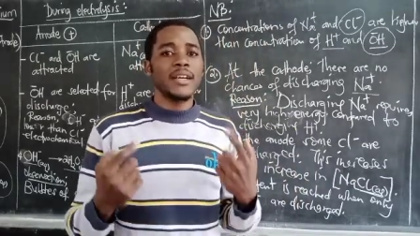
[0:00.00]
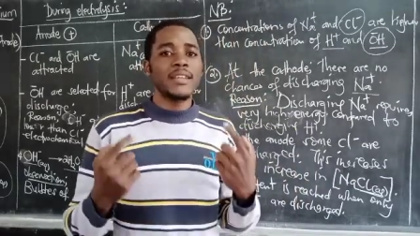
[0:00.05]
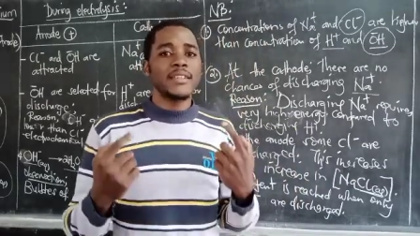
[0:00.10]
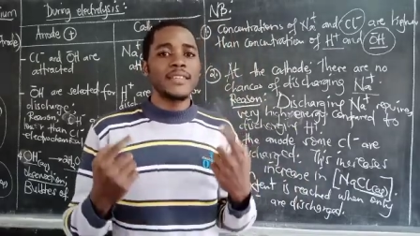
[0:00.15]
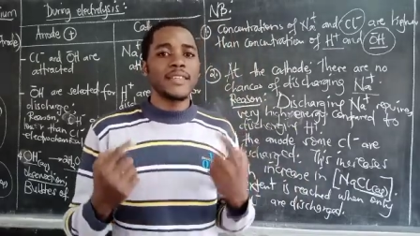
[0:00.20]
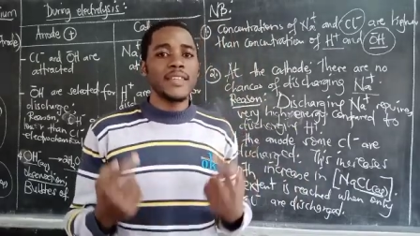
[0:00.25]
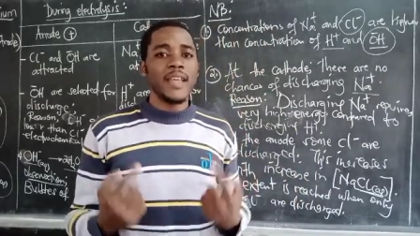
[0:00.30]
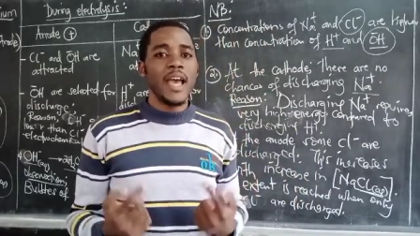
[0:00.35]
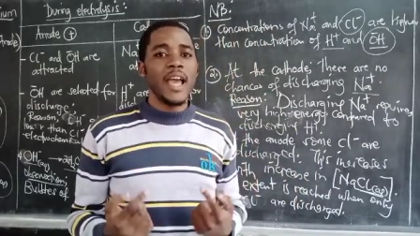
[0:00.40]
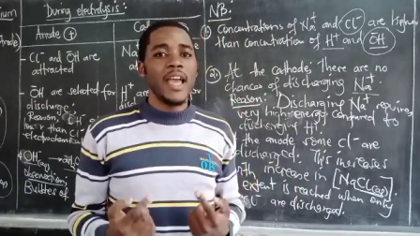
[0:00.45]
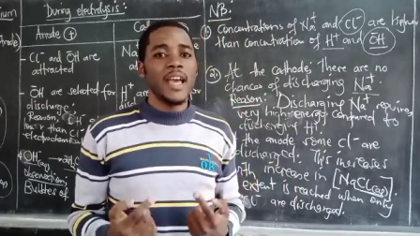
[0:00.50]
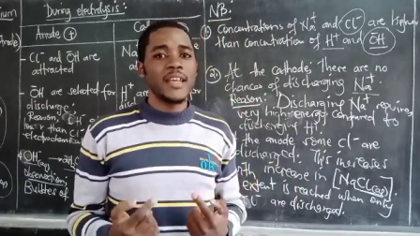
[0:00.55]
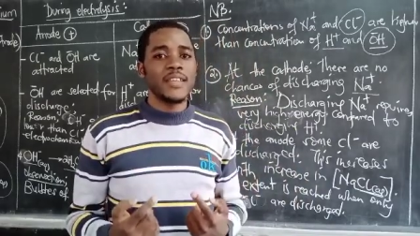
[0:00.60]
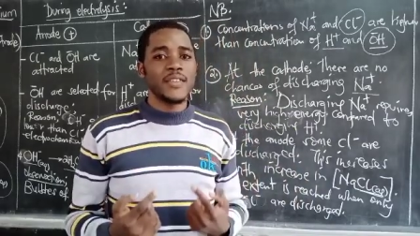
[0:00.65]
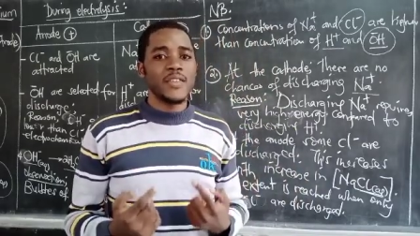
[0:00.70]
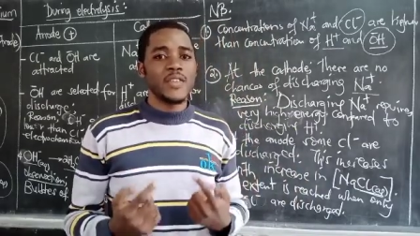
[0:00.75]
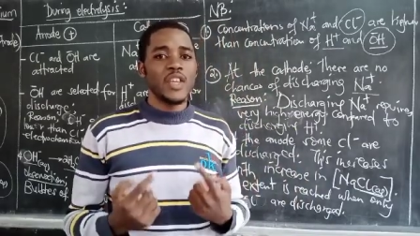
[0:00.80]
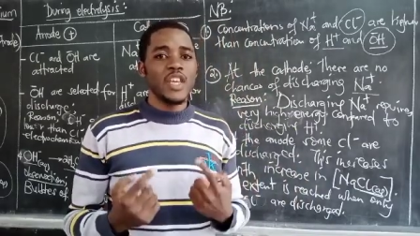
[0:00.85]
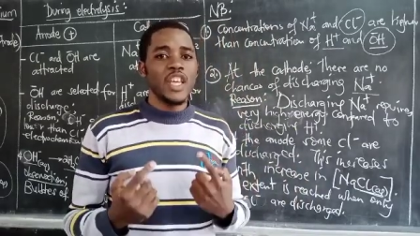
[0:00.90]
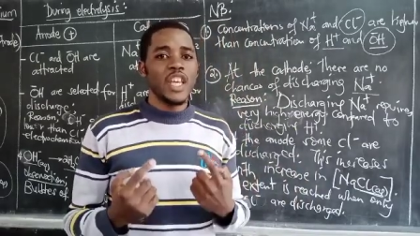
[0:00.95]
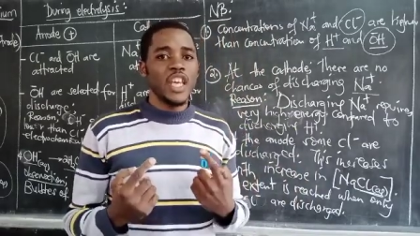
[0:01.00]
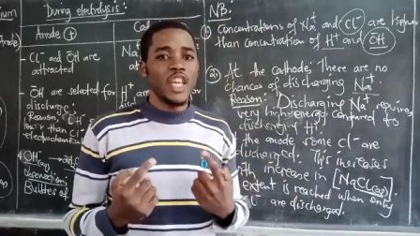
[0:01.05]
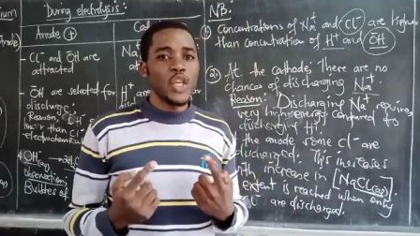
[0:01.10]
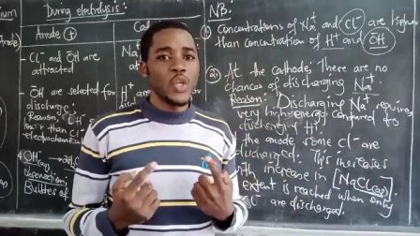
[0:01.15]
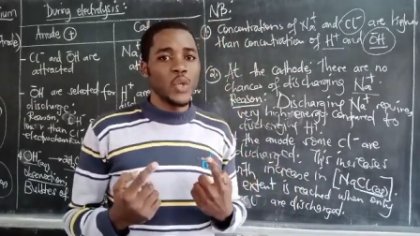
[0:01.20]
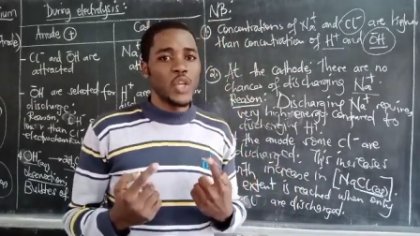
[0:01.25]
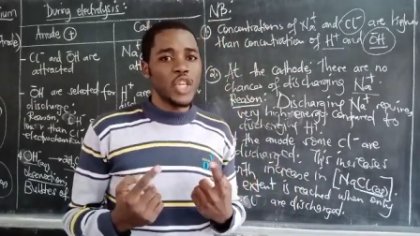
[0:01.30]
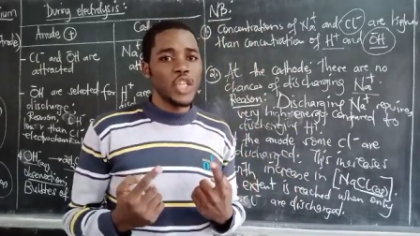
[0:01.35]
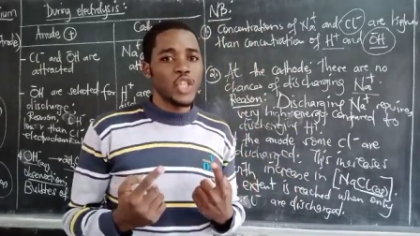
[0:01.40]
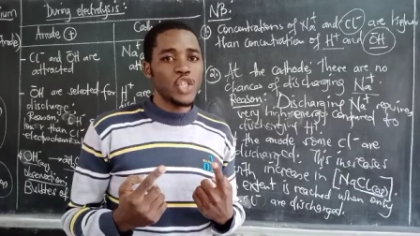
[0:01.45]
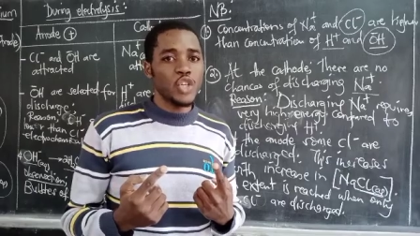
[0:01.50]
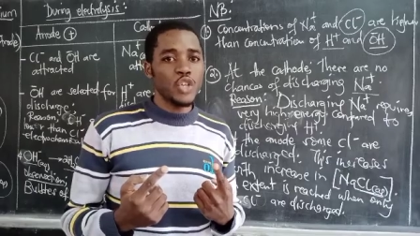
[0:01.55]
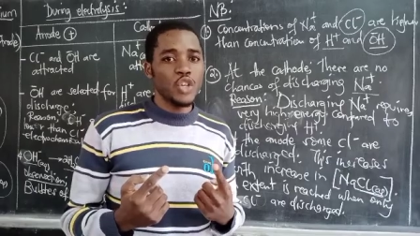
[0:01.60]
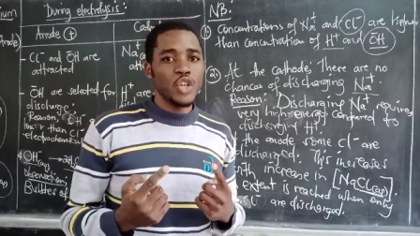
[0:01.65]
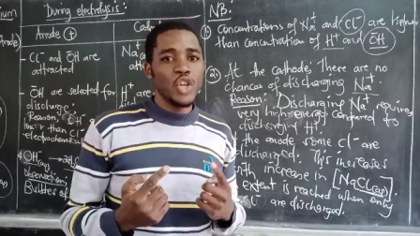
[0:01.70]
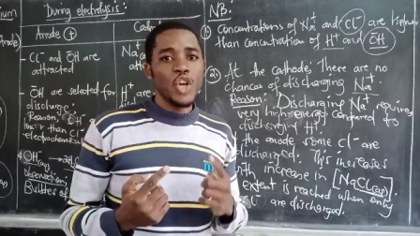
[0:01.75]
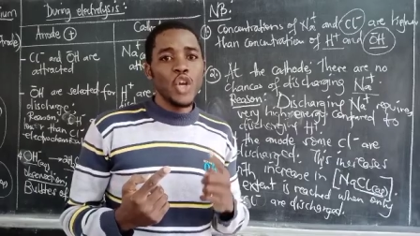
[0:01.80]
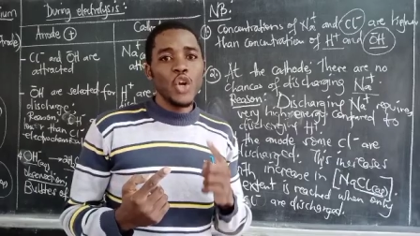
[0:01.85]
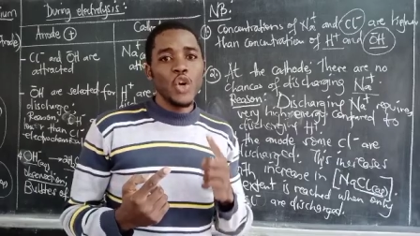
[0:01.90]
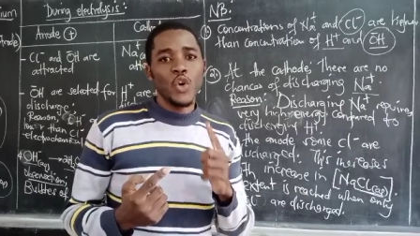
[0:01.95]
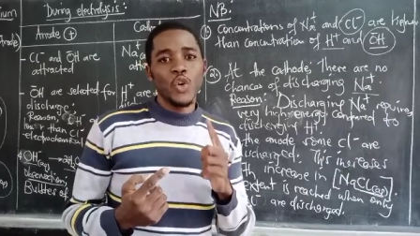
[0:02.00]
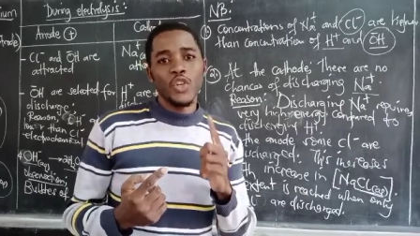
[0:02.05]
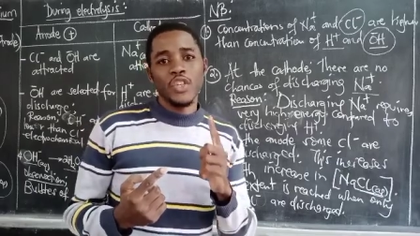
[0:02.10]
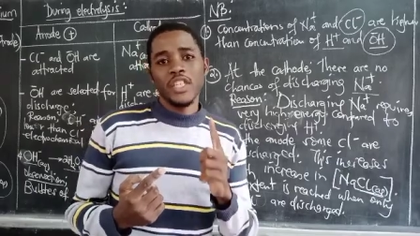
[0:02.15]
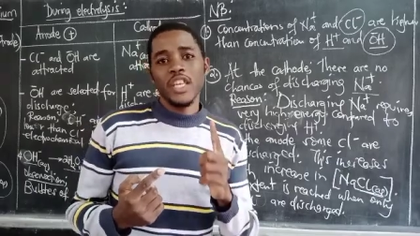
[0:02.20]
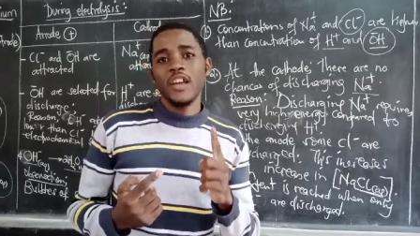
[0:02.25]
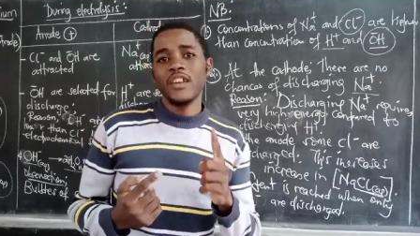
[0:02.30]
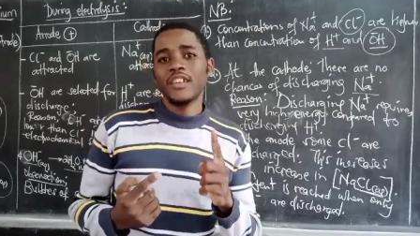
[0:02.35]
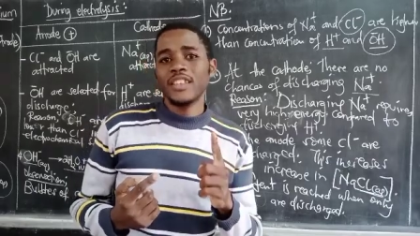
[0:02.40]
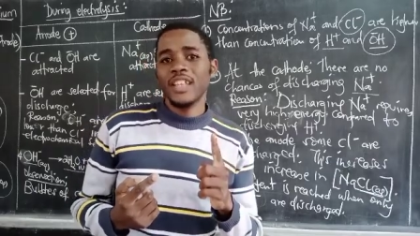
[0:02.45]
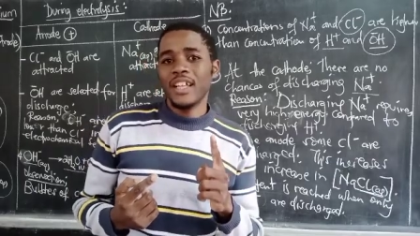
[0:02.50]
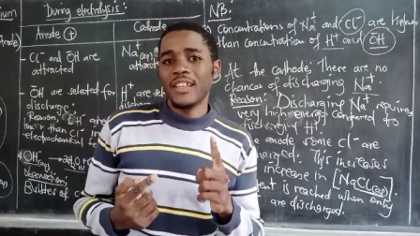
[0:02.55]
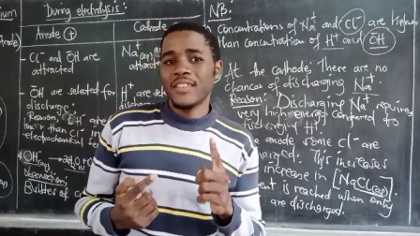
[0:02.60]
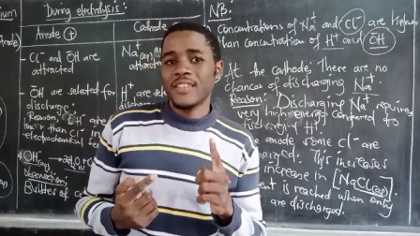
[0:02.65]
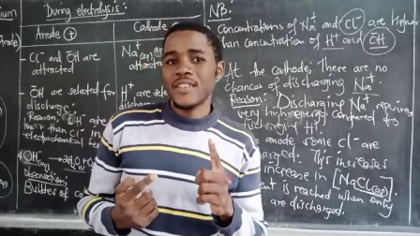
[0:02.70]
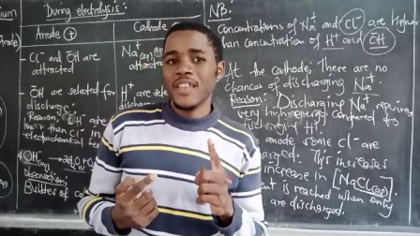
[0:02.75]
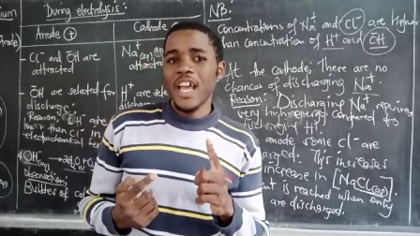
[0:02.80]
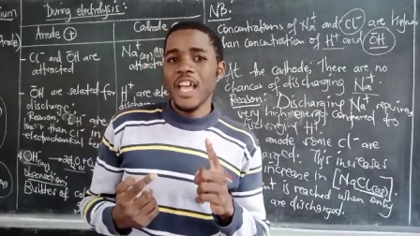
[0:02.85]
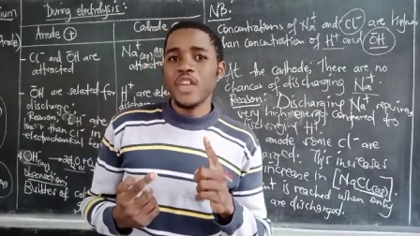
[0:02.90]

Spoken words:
Science Education Consultants.